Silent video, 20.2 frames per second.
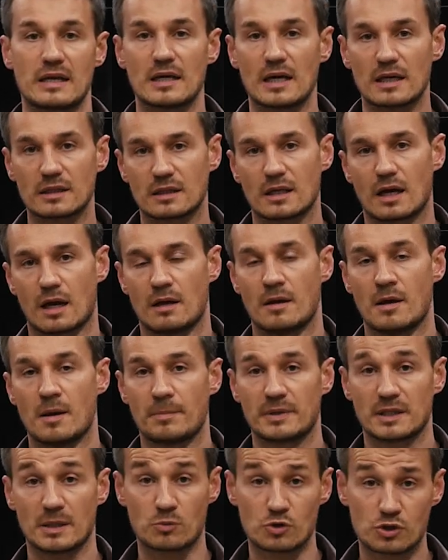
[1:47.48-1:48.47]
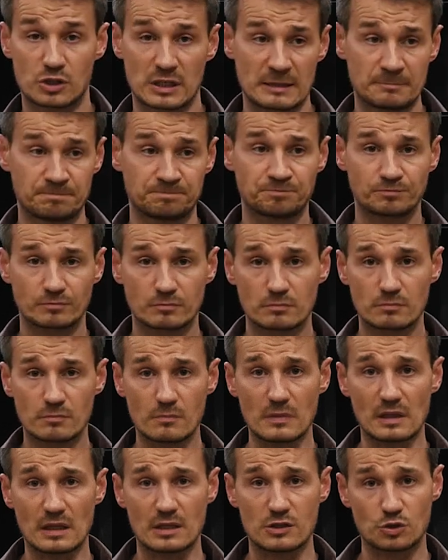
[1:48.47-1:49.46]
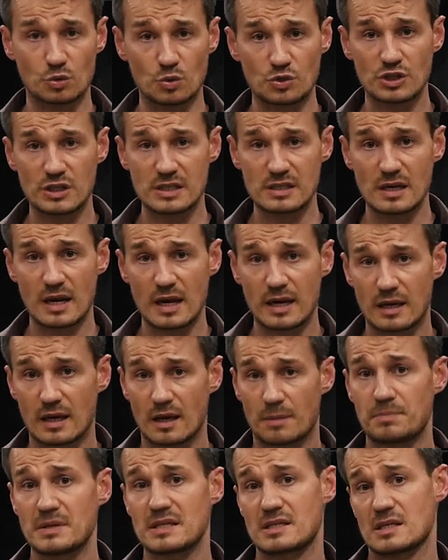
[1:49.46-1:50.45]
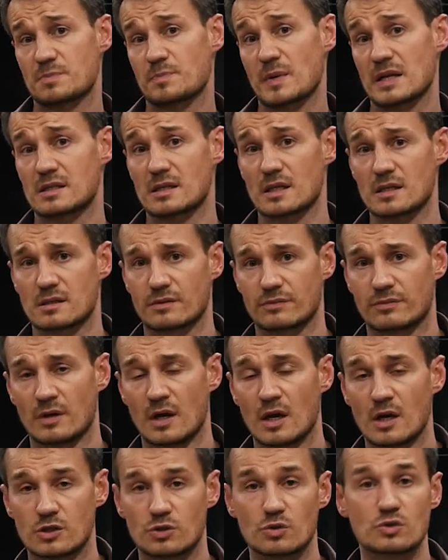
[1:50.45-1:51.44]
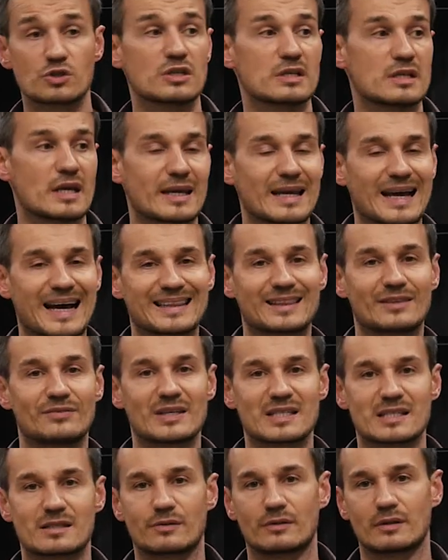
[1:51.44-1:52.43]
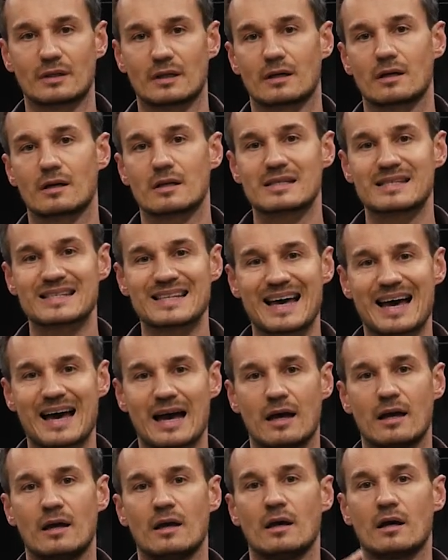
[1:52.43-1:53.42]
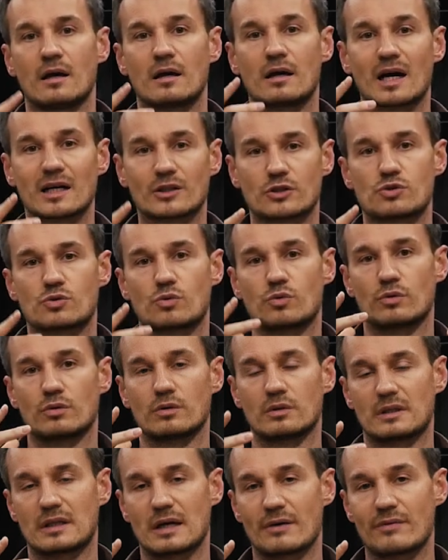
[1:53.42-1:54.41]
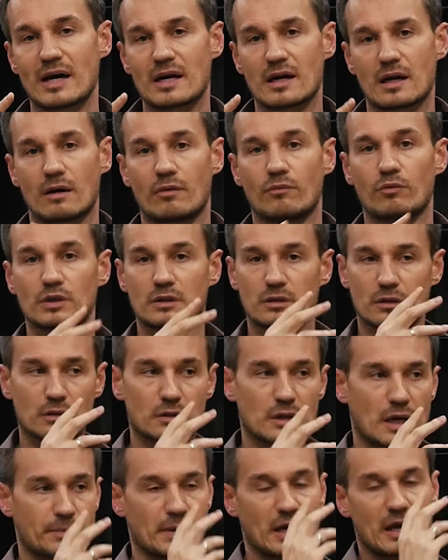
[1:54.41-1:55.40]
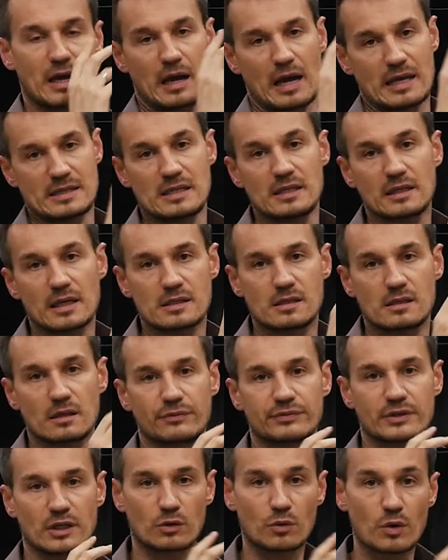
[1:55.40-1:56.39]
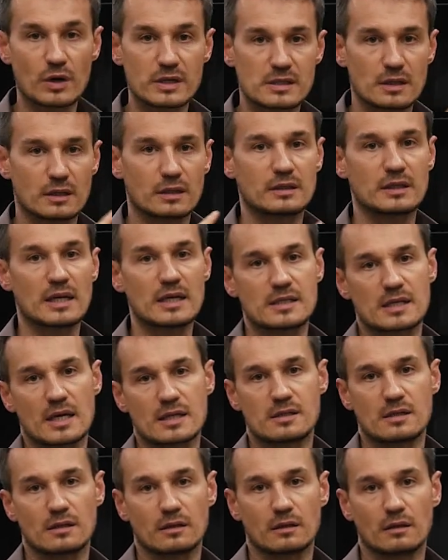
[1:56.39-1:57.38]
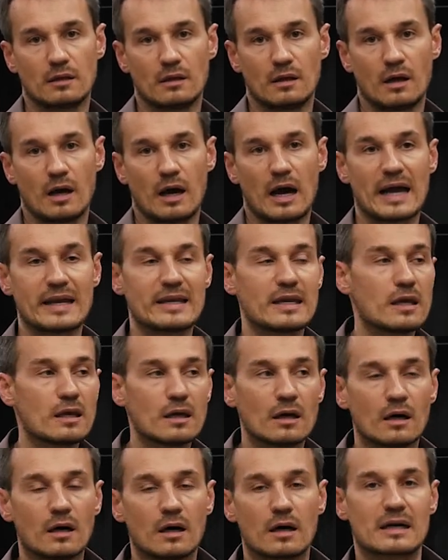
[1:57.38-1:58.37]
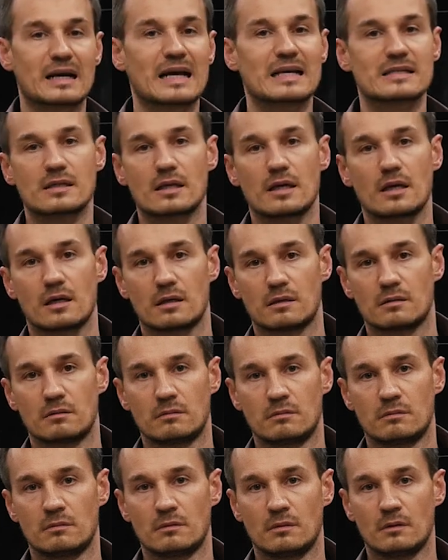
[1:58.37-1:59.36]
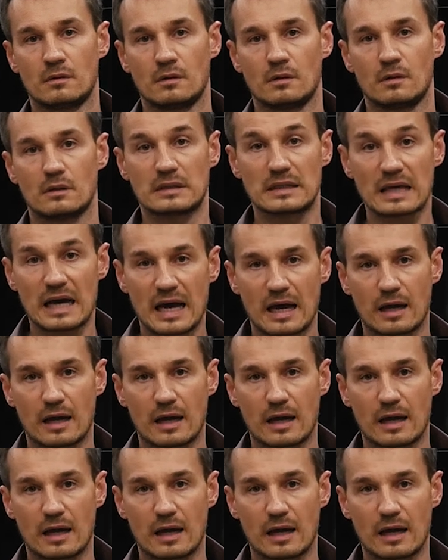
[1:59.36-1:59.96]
PIM systems. Because in terms of business processes, in terms of who's responsible for the product cards, we have the first department, the second department, and the third department, and they're all different.